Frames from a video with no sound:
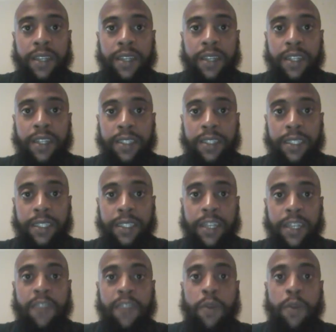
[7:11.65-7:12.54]
It is a
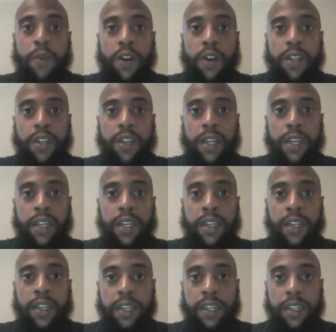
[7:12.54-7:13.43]
set apart
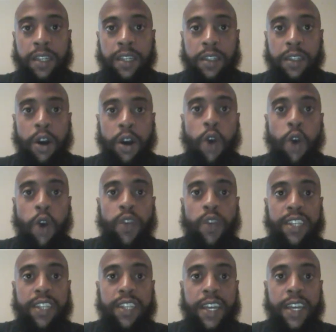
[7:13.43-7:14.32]
day. It is a
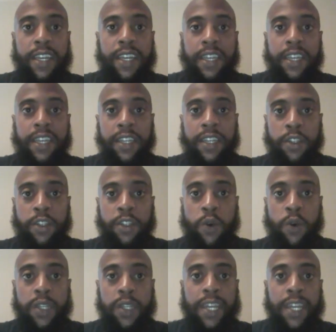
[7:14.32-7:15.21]
holy day. It is a
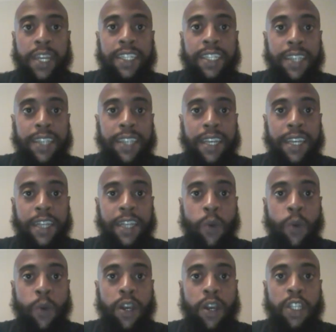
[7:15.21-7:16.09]
Kodesh day
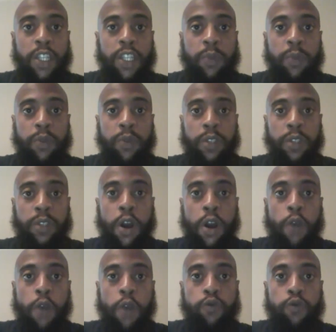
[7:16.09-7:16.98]
that we are supposed to
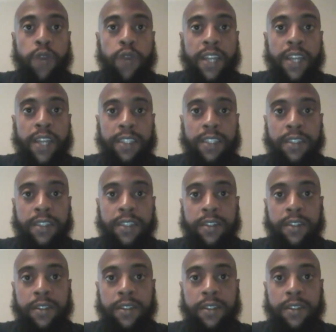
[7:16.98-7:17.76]
rest